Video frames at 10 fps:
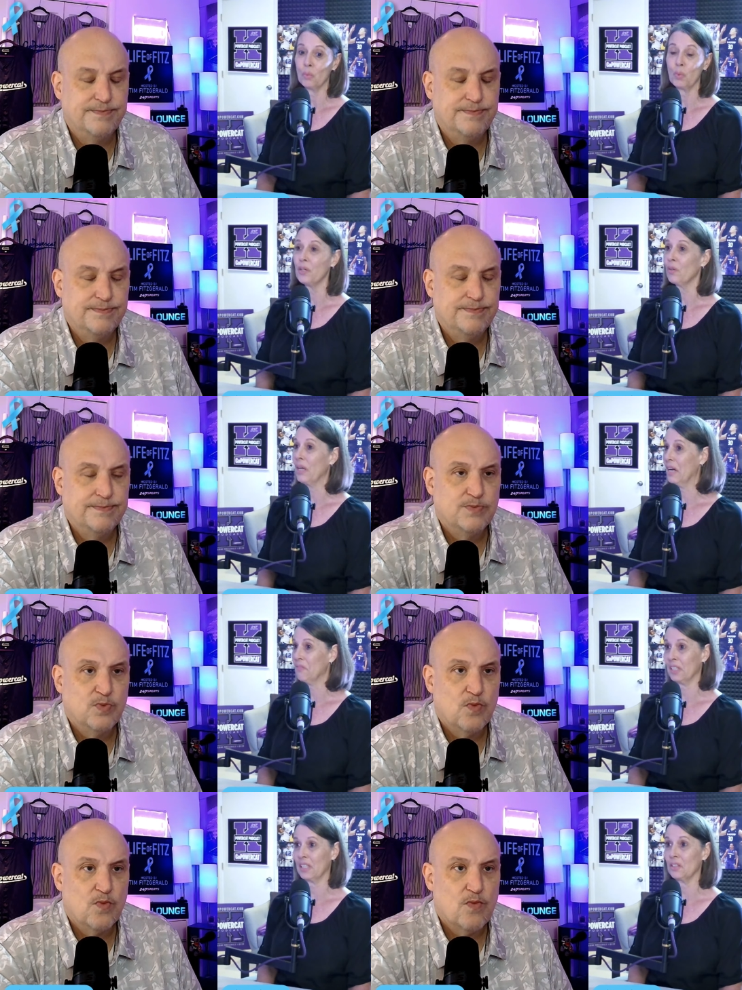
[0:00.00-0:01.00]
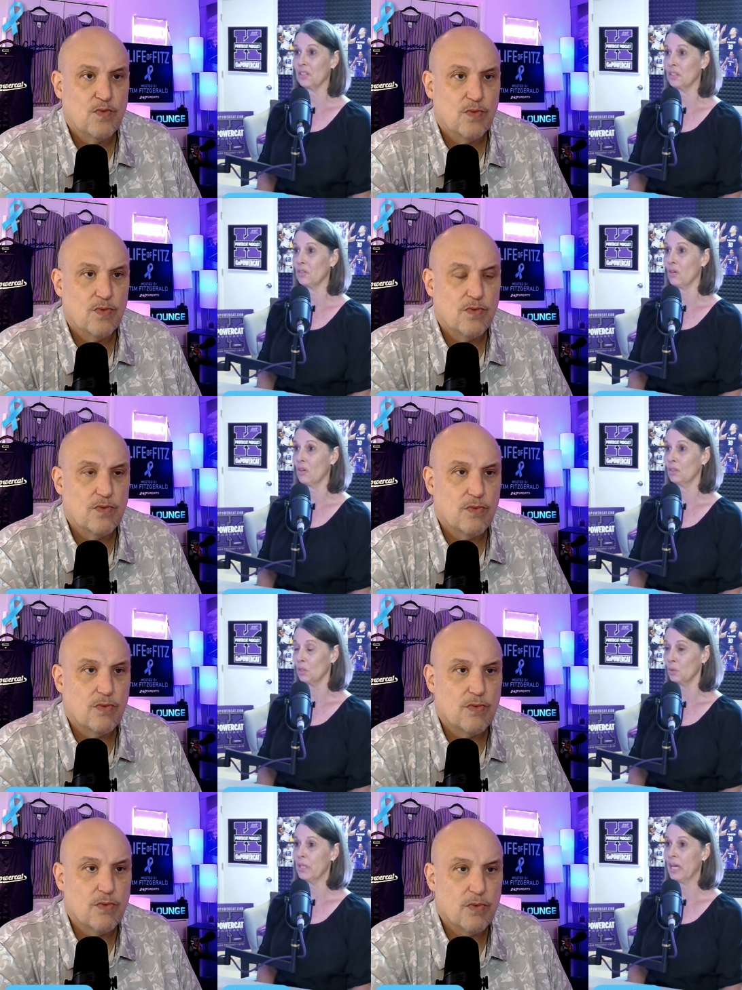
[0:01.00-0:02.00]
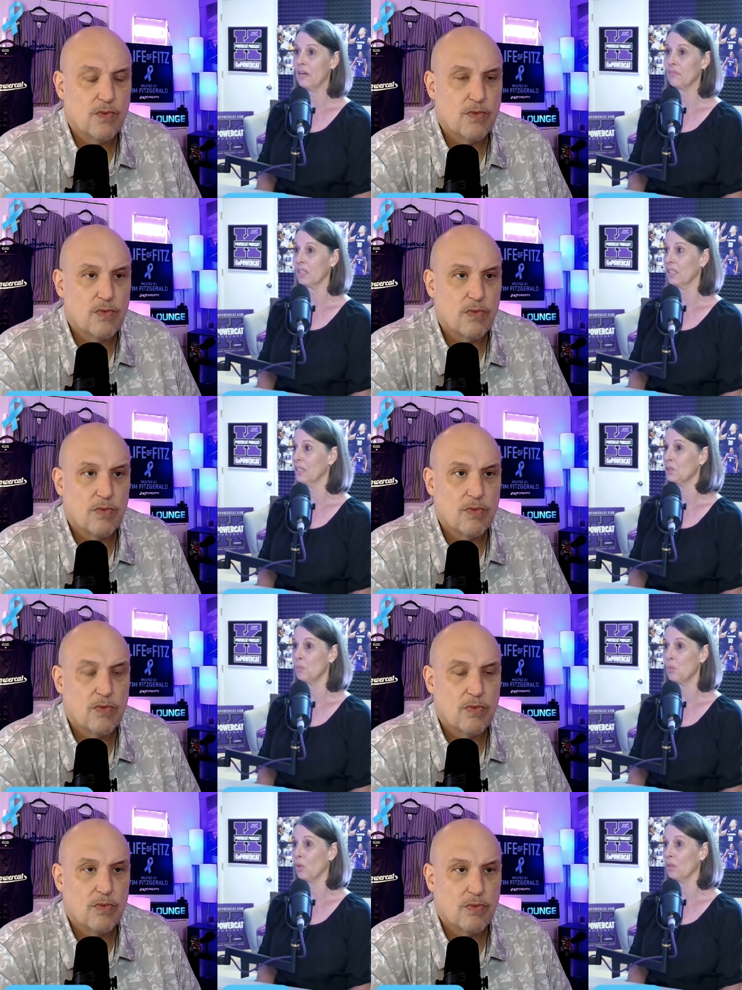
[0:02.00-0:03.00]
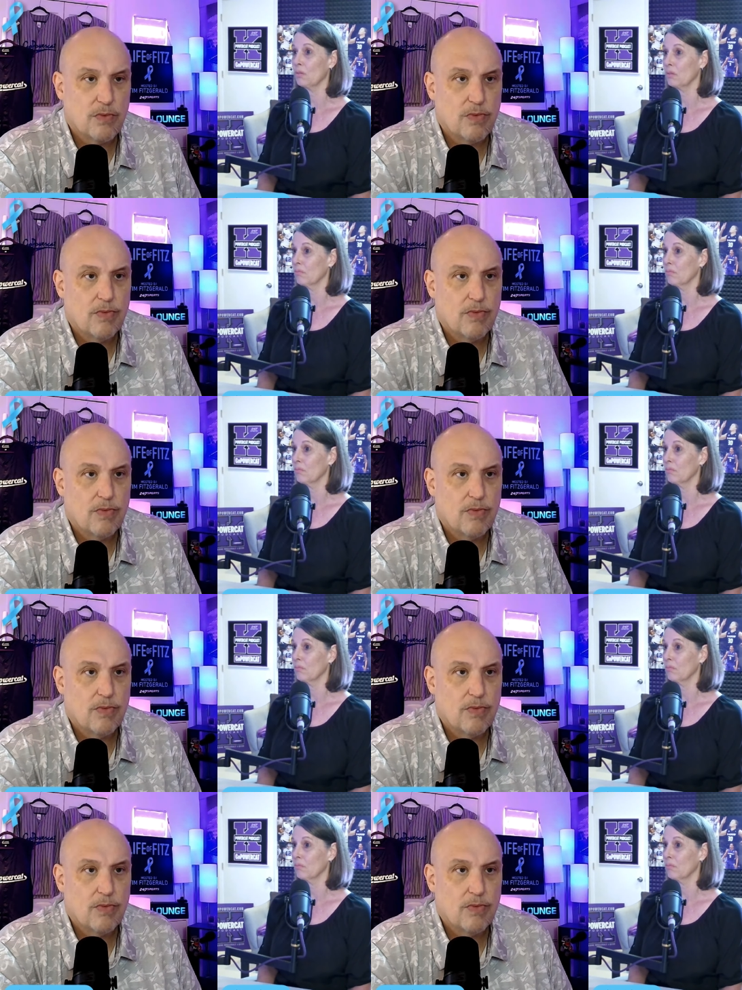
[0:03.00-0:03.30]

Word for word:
Speaker 1: we don't have to consider do we have to cut a sport?